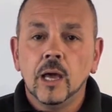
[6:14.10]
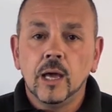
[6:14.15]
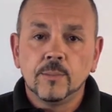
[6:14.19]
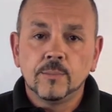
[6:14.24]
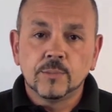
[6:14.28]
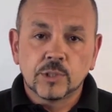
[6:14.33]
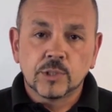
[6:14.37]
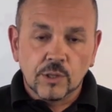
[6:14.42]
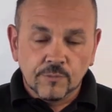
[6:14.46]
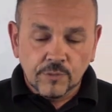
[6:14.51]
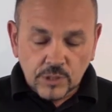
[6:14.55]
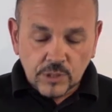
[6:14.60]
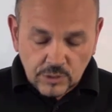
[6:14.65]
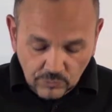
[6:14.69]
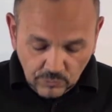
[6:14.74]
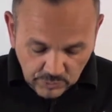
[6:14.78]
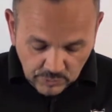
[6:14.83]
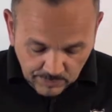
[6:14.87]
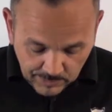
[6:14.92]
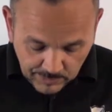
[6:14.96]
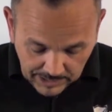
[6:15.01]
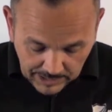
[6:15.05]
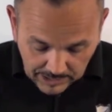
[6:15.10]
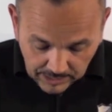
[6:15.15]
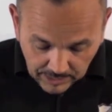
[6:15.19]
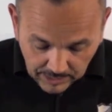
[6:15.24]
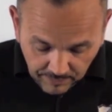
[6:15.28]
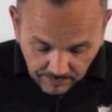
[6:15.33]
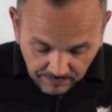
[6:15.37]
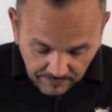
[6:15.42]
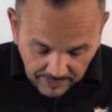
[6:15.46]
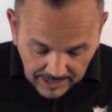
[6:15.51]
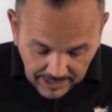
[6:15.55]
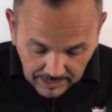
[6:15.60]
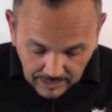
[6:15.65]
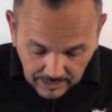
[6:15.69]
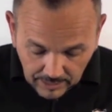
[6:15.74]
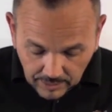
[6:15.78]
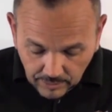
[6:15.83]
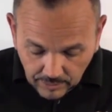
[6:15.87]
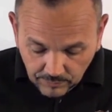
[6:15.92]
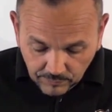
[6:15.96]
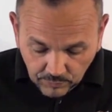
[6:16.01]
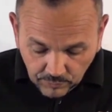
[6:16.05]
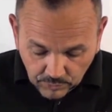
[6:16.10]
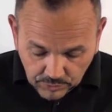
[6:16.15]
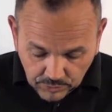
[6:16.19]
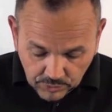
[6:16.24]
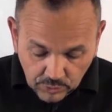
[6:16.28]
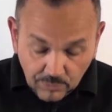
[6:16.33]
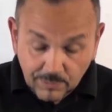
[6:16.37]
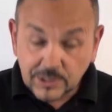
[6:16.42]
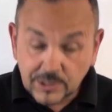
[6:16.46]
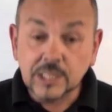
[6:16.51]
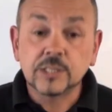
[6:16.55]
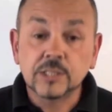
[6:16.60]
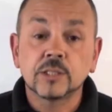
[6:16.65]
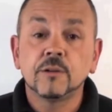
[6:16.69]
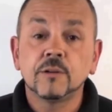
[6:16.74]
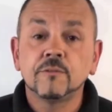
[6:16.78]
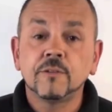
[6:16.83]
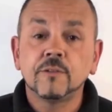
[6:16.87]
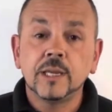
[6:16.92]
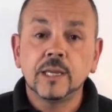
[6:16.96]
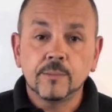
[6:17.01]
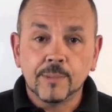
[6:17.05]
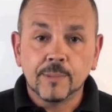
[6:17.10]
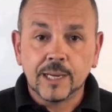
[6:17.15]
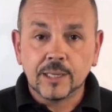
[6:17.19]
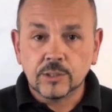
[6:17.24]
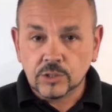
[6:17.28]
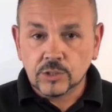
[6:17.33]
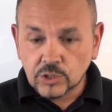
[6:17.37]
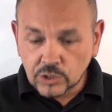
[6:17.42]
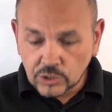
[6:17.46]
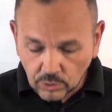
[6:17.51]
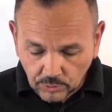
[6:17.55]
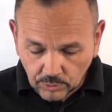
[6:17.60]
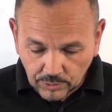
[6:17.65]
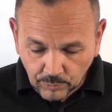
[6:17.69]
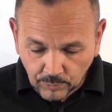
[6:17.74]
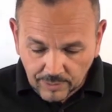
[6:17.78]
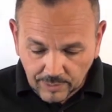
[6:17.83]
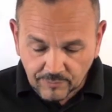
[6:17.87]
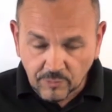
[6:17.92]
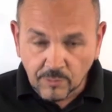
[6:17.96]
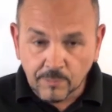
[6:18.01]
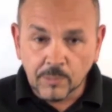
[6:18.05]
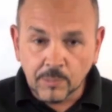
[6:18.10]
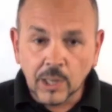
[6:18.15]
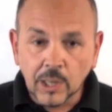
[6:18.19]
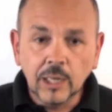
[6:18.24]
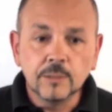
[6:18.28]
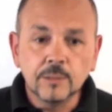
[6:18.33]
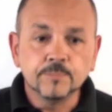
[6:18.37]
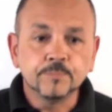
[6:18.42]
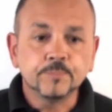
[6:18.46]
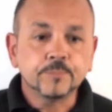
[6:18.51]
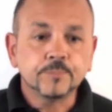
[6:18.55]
So first of all is positioning the feet, and of course you position the feet about shoulder width apart.